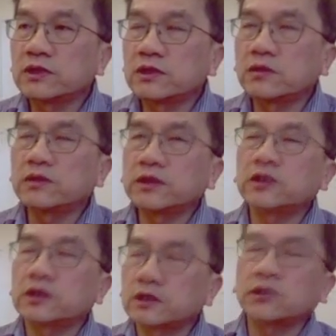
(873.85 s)
Well,
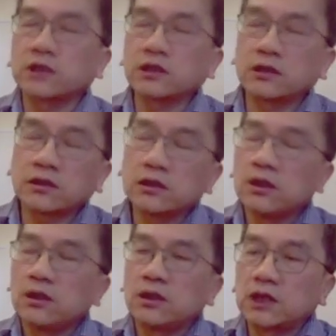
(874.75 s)
this is
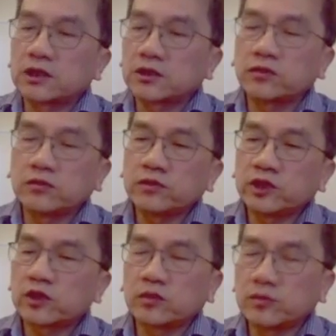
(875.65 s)
has to do with
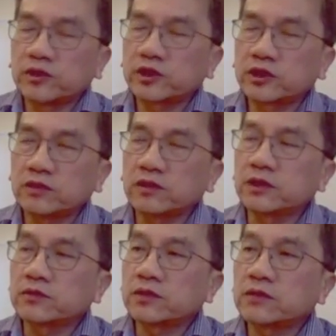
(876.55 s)
scopus theory
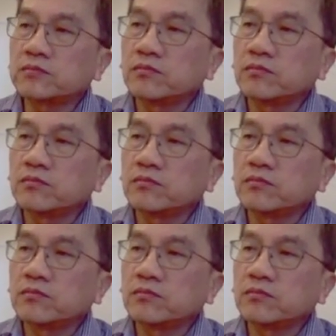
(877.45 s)
as well.